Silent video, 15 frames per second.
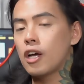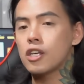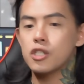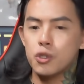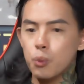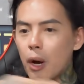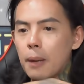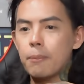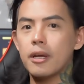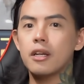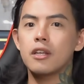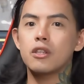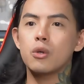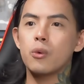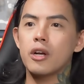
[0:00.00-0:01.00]
Swipe
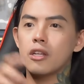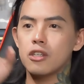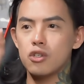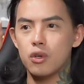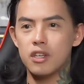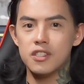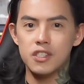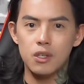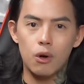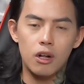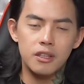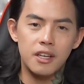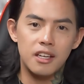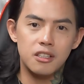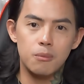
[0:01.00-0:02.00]
another one and you can see all
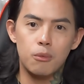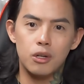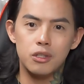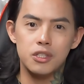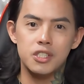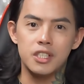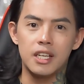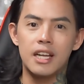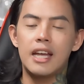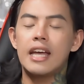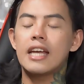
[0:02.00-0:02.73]
the etymology.